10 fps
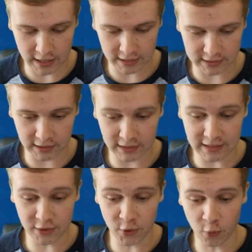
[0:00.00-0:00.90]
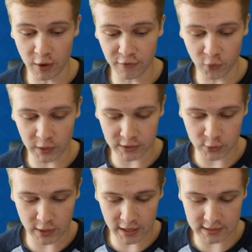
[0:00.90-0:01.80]
And it's going to get down to
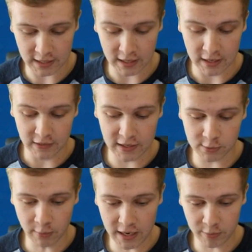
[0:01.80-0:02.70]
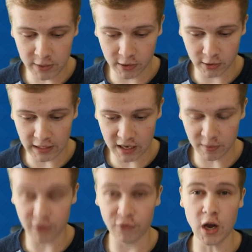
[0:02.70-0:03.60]
142, guys. This might be a good
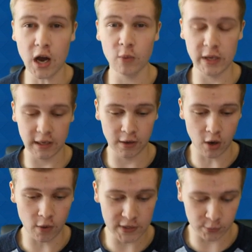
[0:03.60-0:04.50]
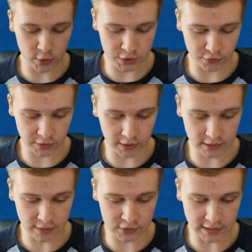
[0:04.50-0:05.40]
game. If not, we can always push for the
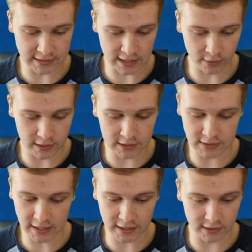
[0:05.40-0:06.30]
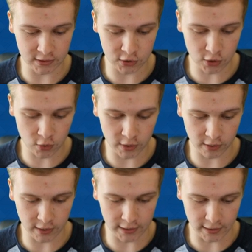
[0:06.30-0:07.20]
left side tower. He's cycling so
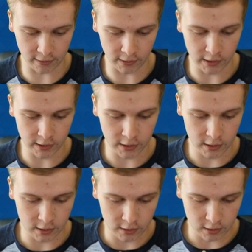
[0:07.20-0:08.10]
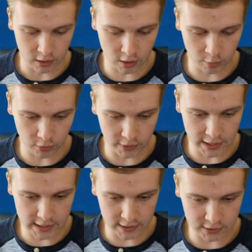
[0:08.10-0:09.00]
quick right now. Oh boy,
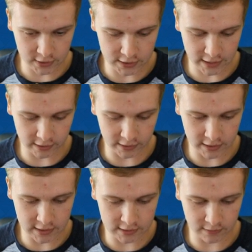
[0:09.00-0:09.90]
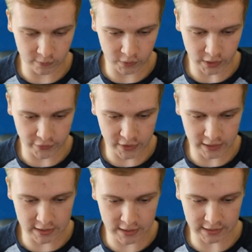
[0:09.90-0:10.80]
I gotta start cycling. He's, I
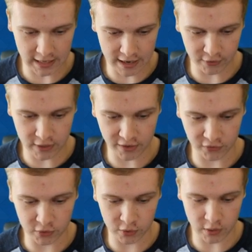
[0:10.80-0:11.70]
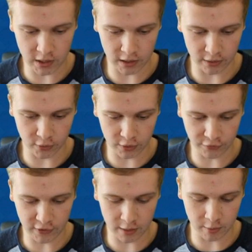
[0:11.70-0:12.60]
think he doesn't have enough to uh, throw the
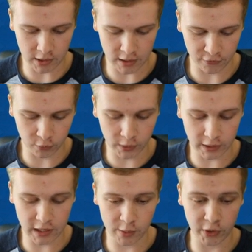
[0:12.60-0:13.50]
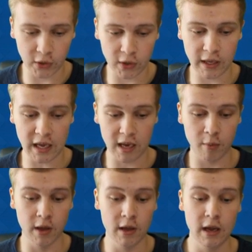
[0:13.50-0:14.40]
fireball off. We're gonna hit him with a good
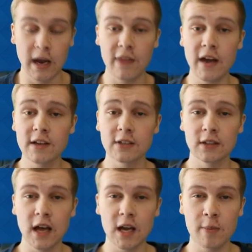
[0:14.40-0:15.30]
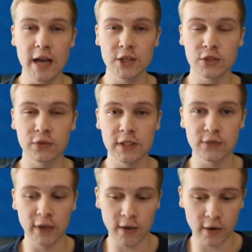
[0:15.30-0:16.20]
game. And that is a lot of matches for
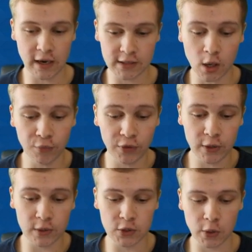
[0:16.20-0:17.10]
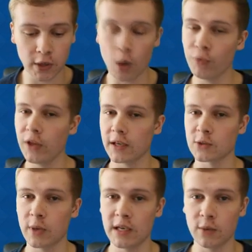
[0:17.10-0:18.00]
this video, guys. Hopefully you enjoyed. Hopefully I
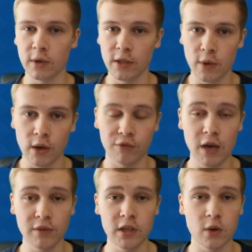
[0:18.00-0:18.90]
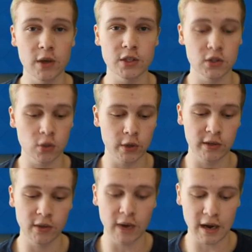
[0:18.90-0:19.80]
explained it really well. If you have any questions or
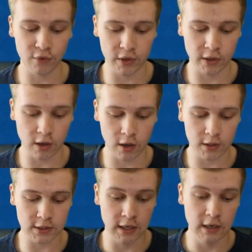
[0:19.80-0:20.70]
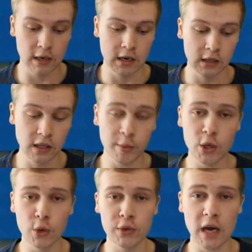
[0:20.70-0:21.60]
you don't have one of the cards, let me
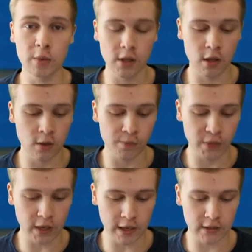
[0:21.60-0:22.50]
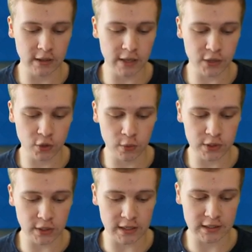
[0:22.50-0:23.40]
know down below. And the Electro
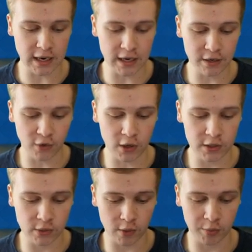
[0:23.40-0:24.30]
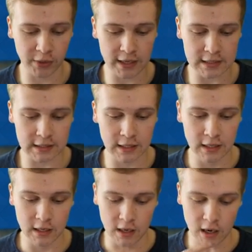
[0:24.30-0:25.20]
Wizard is kind of hard to replace
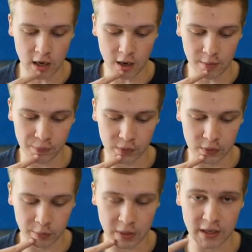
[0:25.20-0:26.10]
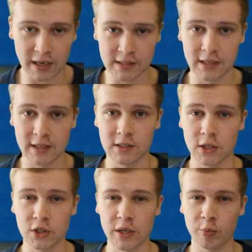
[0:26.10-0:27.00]
um, being as it is
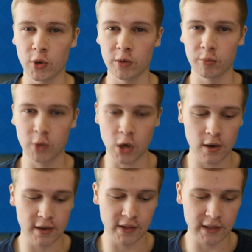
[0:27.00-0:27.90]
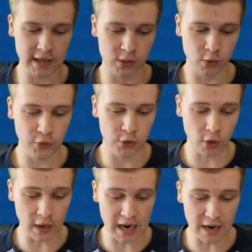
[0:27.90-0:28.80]
such an important card in the deck. So if you
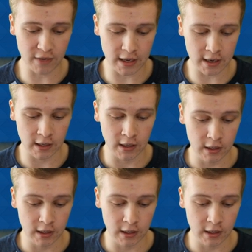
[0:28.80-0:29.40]
don't have that,